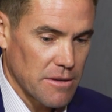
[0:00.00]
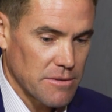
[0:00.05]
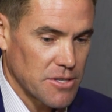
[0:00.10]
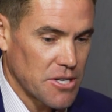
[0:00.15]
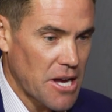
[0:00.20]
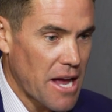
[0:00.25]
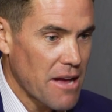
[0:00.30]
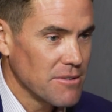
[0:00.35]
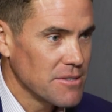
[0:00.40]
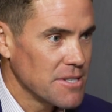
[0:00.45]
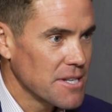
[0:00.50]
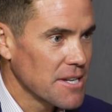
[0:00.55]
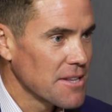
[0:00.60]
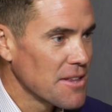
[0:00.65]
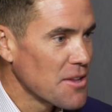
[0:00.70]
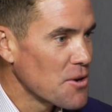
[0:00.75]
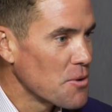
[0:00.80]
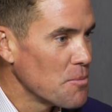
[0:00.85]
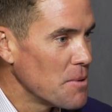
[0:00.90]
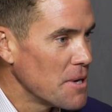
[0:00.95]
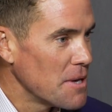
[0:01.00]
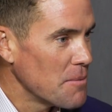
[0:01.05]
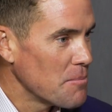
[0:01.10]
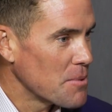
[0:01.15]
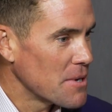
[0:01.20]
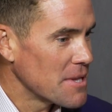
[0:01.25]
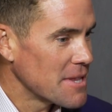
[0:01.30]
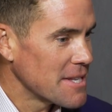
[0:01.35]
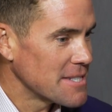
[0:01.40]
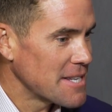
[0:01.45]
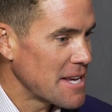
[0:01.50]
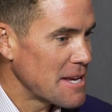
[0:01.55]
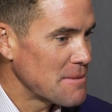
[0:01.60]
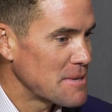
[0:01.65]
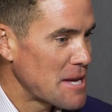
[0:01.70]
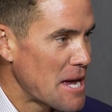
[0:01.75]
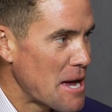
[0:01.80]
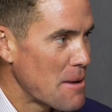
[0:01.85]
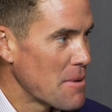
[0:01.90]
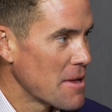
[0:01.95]
Challenging a little bit, but at the same
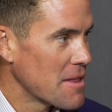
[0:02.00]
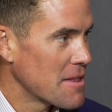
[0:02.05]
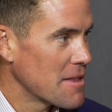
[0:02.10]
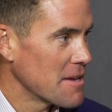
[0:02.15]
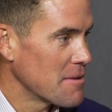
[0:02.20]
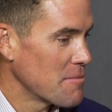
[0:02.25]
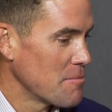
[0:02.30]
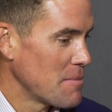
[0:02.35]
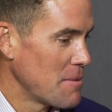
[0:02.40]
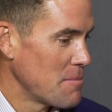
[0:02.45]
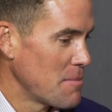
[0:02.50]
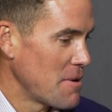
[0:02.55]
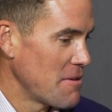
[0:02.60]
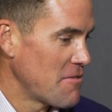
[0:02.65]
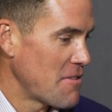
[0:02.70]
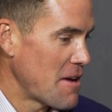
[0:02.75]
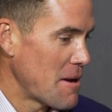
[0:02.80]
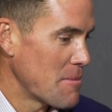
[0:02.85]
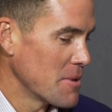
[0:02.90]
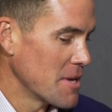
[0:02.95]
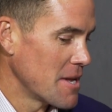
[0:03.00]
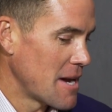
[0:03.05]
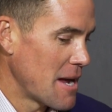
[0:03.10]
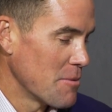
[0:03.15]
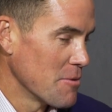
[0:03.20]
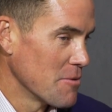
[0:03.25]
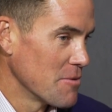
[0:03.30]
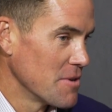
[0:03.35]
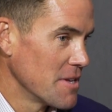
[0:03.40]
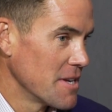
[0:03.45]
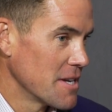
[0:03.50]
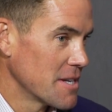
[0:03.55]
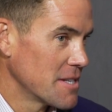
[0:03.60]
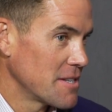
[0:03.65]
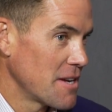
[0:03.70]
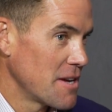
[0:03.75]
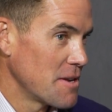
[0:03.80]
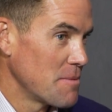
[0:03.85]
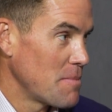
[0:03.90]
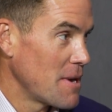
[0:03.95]
time, I think my family and I were really
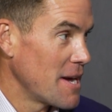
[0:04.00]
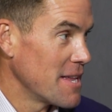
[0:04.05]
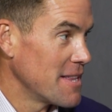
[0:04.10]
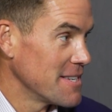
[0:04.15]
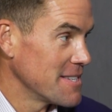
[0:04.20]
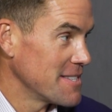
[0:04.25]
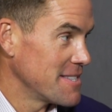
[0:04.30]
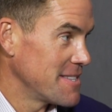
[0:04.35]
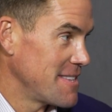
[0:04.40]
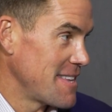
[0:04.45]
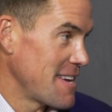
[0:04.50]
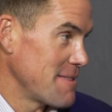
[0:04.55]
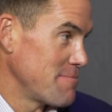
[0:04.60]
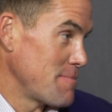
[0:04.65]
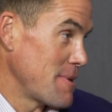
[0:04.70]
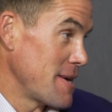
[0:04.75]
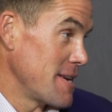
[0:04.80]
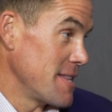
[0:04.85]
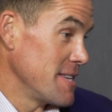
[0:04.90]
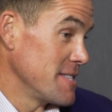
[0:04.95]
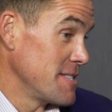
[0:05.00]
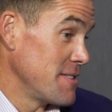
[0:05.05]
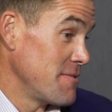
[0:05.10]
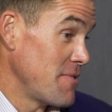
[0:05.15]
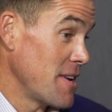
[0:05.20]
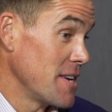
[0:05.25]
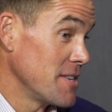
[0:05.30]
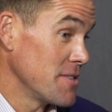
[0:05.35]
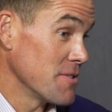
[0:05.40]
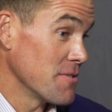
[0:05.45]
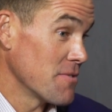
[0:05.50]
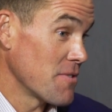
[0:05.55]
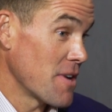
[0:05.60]
excited by this adventure,